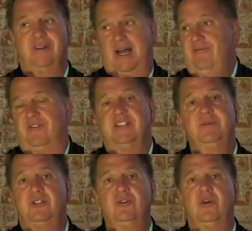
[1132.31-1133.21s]
I have friends
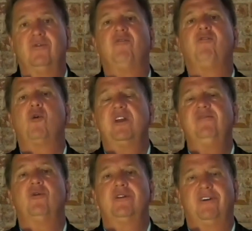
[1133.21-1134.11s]
been doing it over 40,
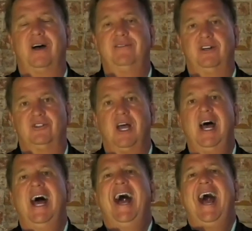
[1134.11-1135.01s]
45 years.
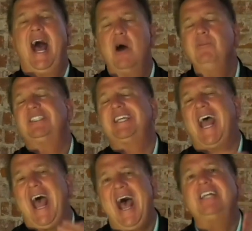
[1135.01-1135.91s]
How much
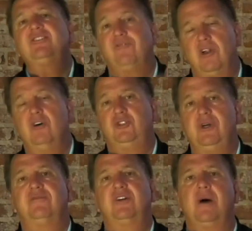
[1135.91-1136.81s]
cash flow do you
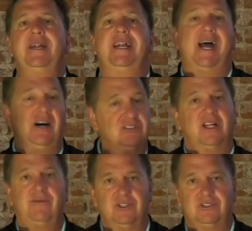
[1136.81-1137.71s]
have coming in
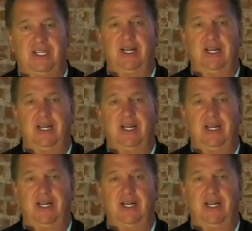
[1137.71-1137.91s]
outside of real estate?